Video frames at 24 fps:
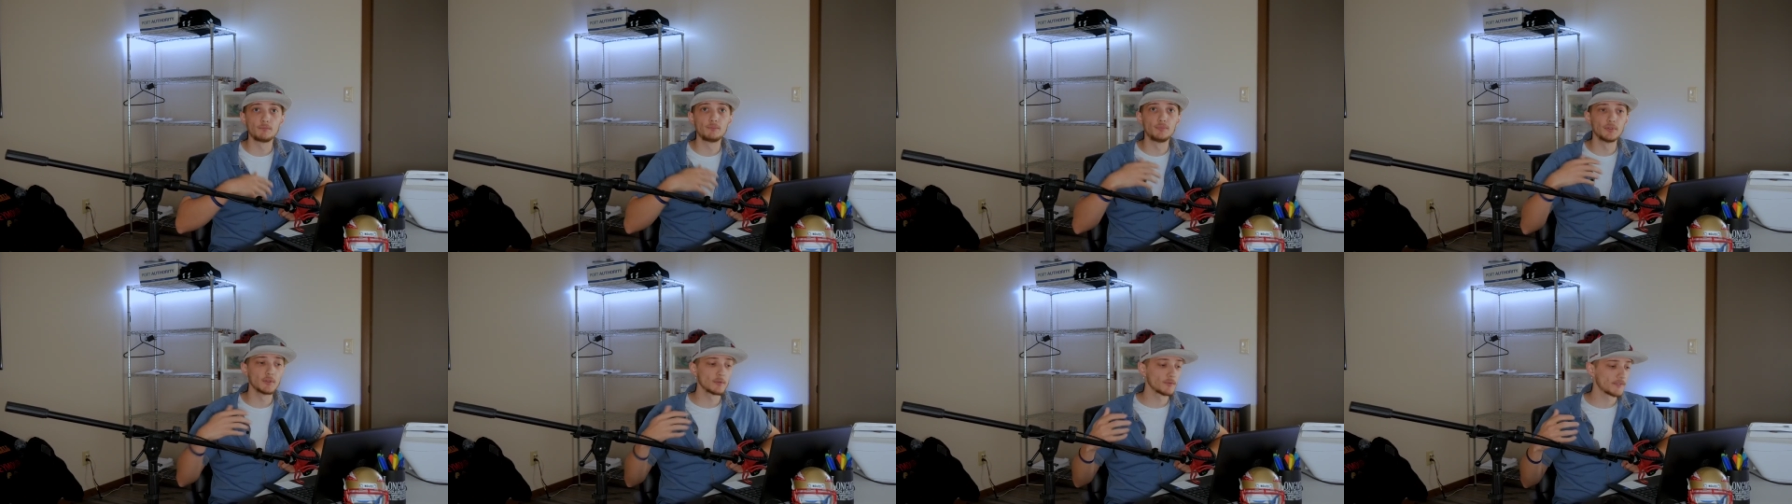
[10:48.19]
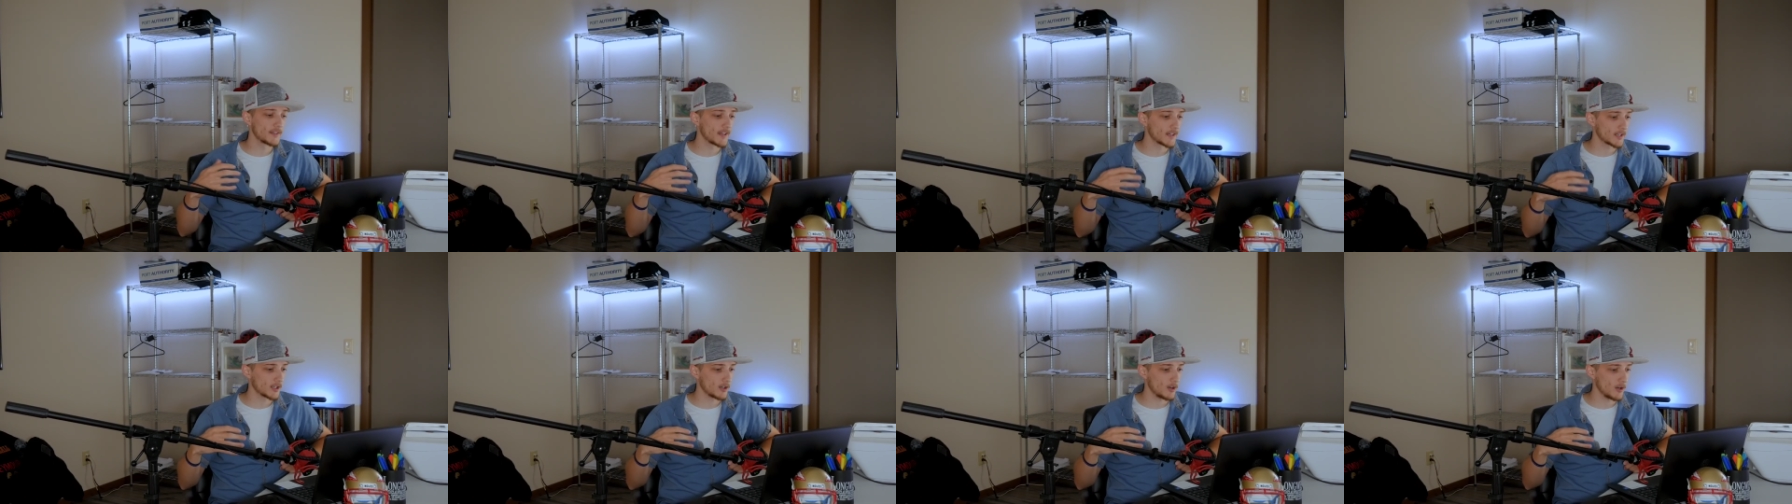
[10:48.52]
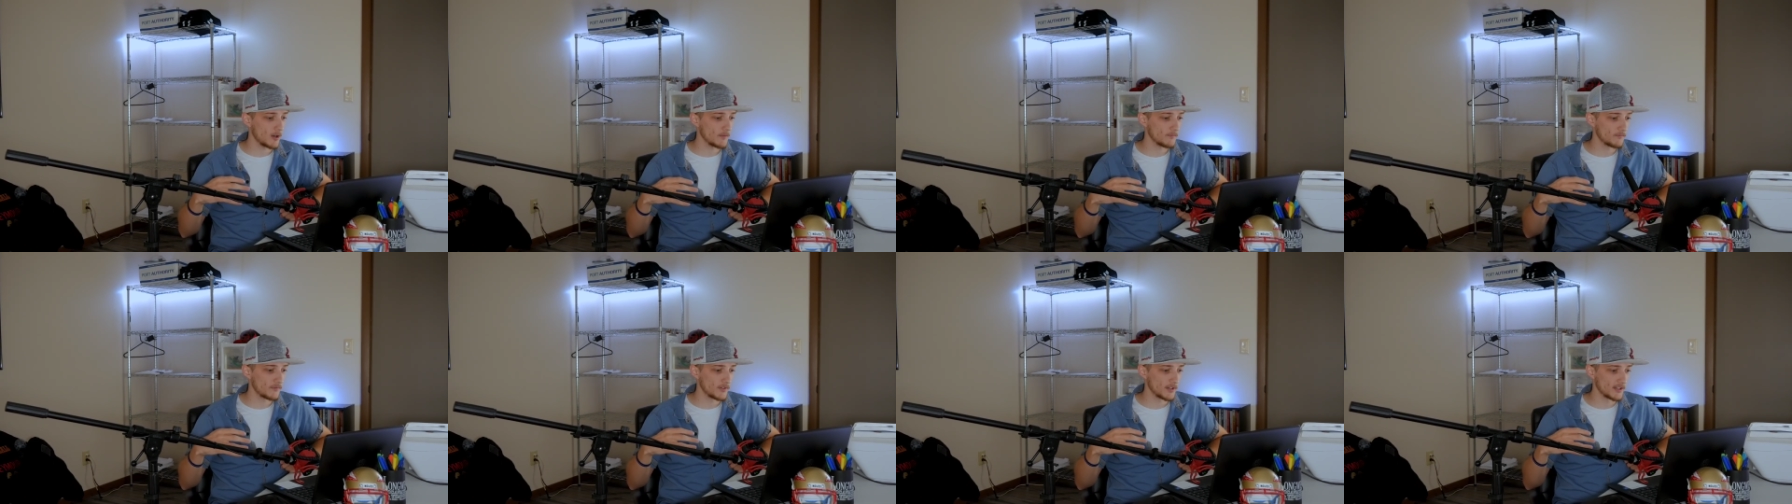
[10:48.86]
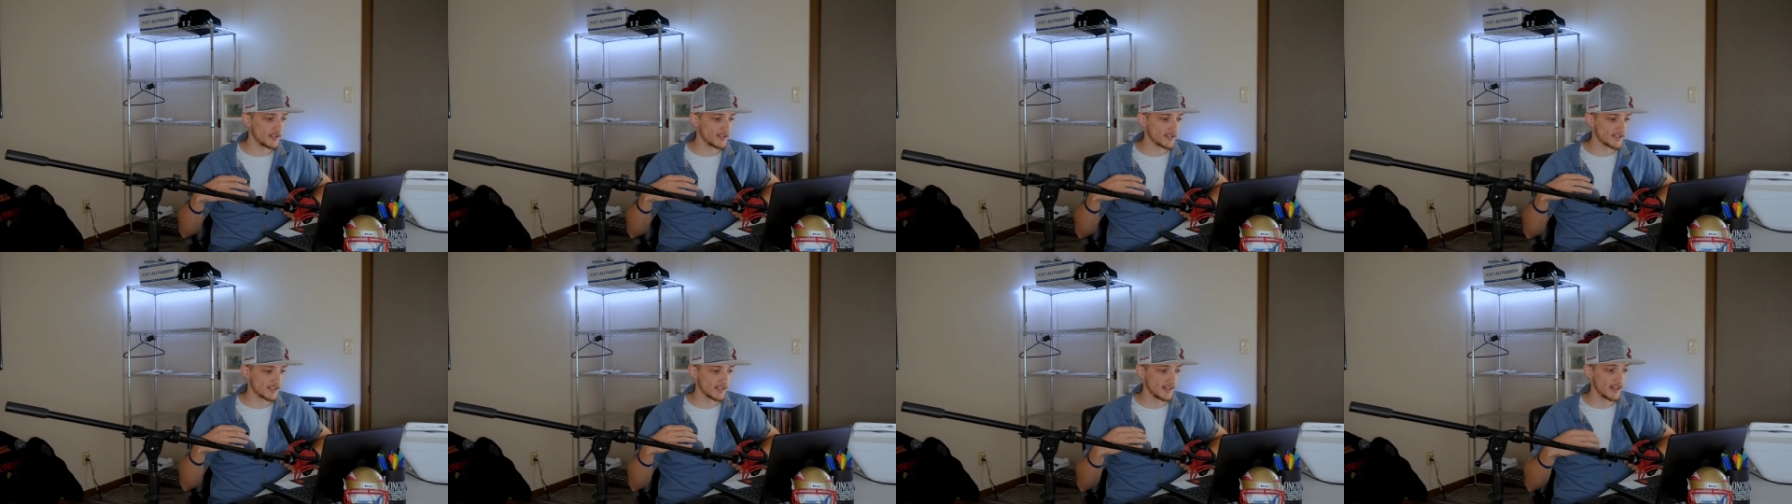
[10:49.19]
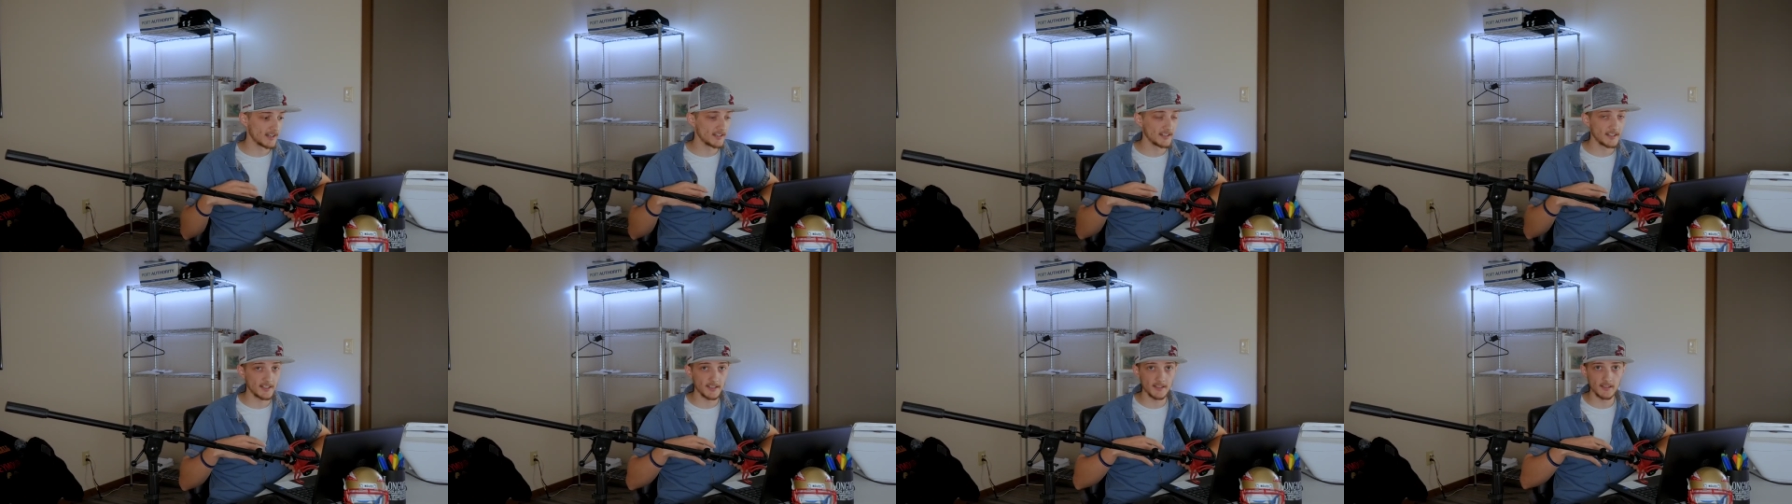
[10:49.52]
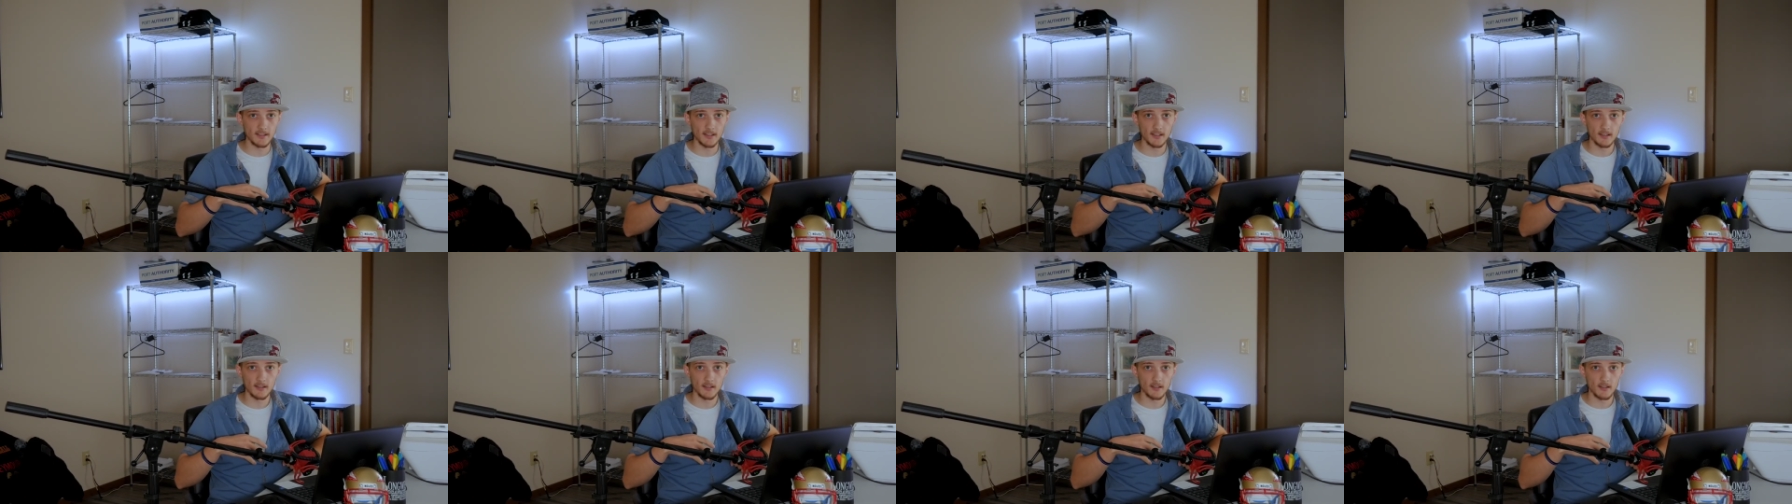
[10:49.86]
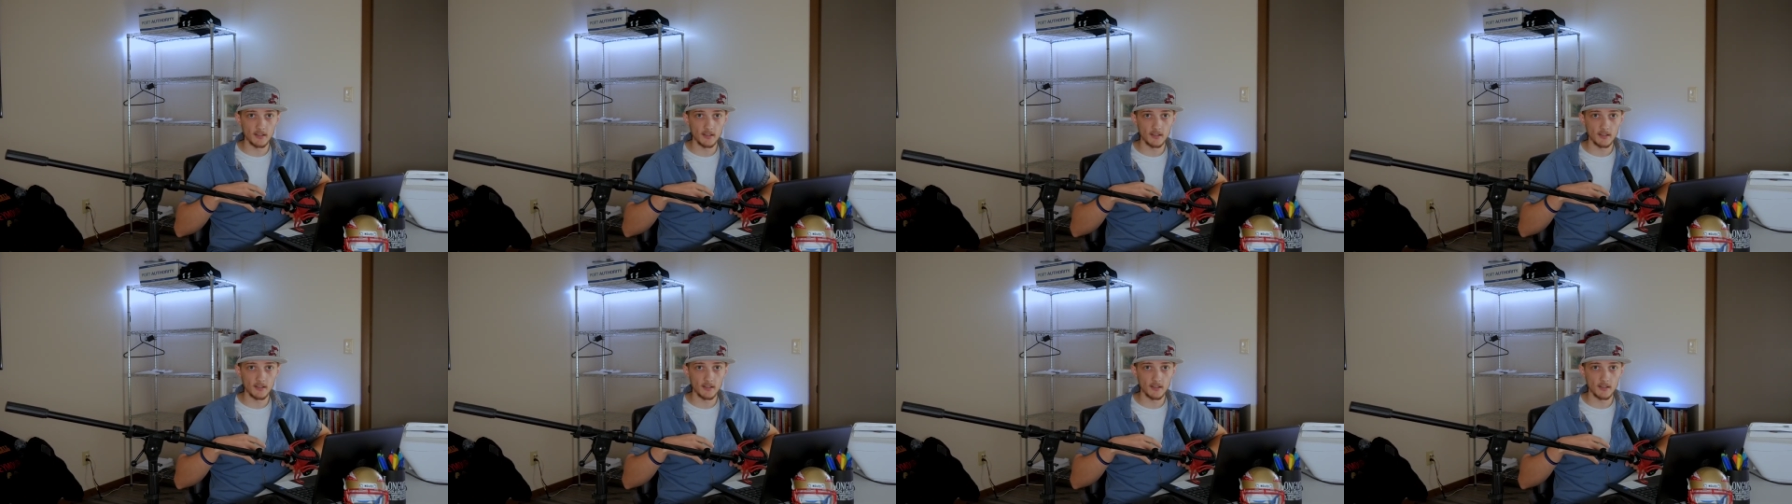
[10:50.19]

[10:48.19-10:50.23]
build that confidence that I need